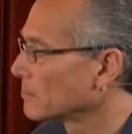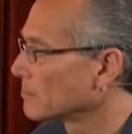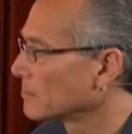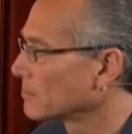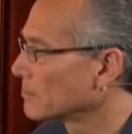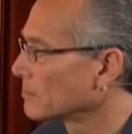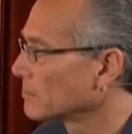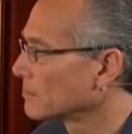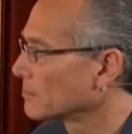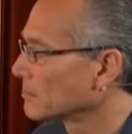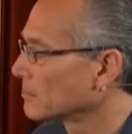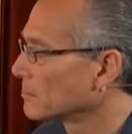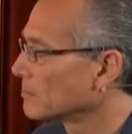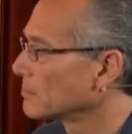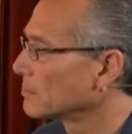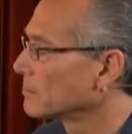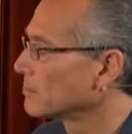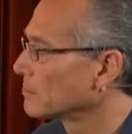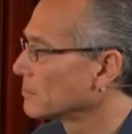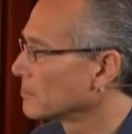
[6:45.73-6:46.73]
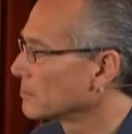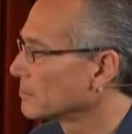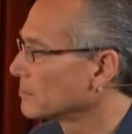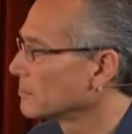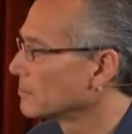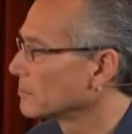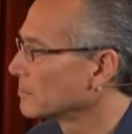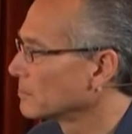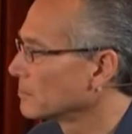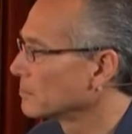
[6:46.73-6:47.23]

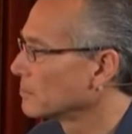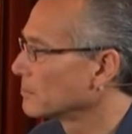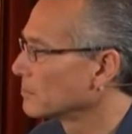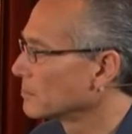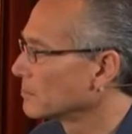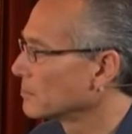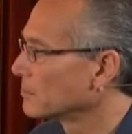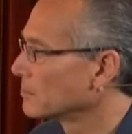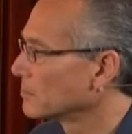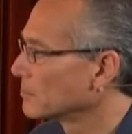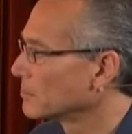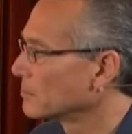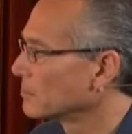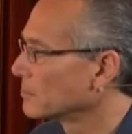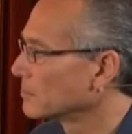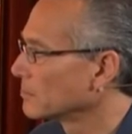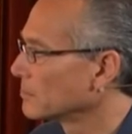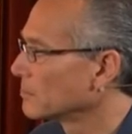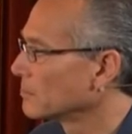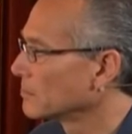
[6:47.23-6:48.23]
No words are spoken by the person on screen.